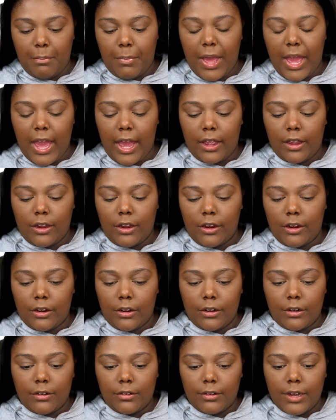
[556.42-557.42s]

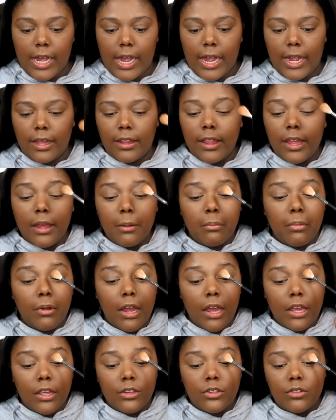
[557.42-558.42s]
packer highlight
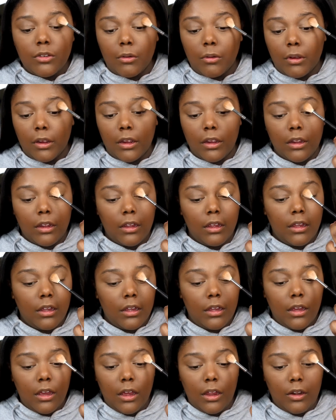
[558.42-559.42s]
brush or
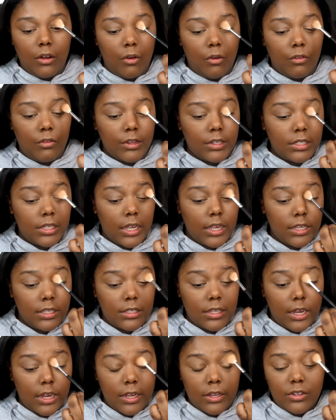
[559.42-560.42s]
an
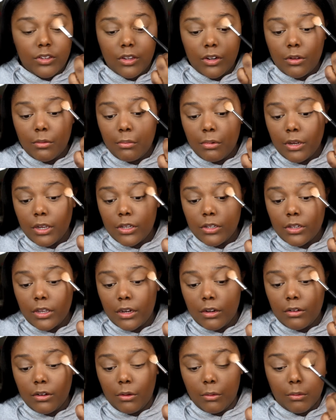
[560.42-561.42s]
oversized eyeshadow brush.
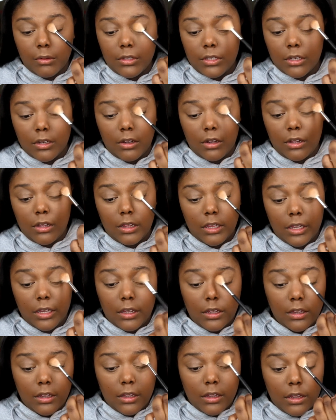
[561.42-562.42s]
I don't know what to call
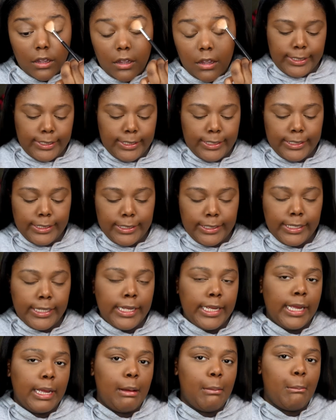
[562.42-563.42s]
it.
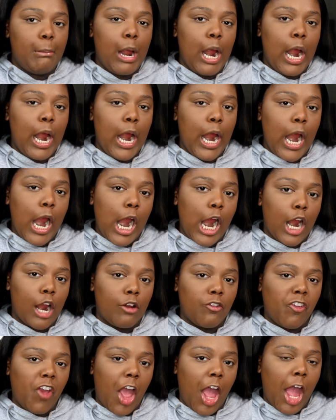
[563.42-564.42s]

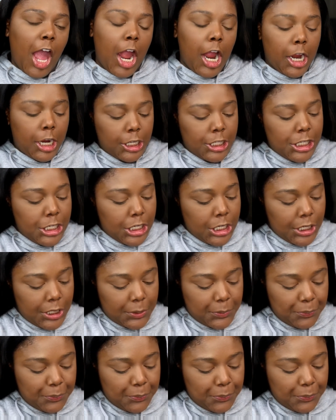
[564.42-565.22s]
Perfect.